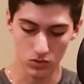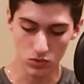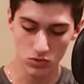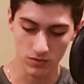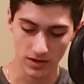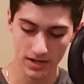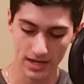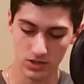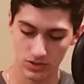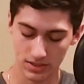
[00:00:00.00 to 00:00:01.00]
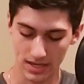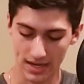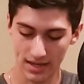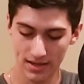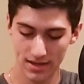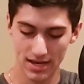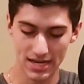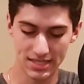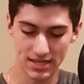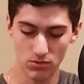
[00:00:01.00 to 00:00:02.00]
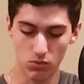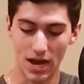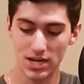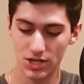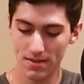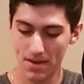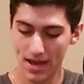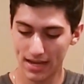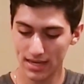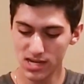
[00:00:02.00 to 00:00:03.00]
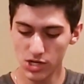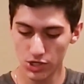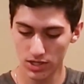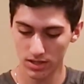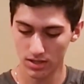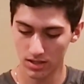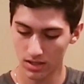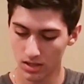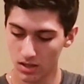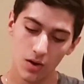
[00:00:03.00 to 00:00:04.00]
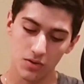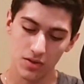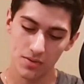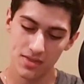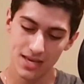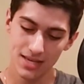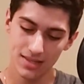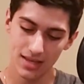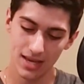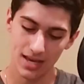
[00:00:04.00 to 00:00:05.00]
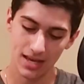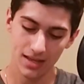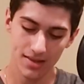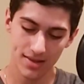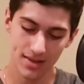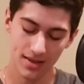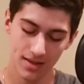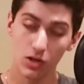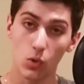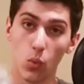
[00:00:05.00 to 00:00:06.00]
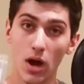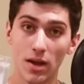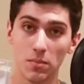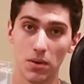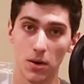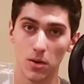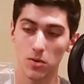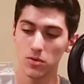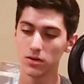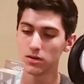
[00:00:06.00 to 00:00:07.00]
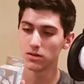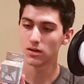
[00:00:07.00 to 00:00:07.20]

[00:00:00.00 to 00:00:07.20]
Ooh, very interesting. I see YJ package. Oh, so this is the Guanpo,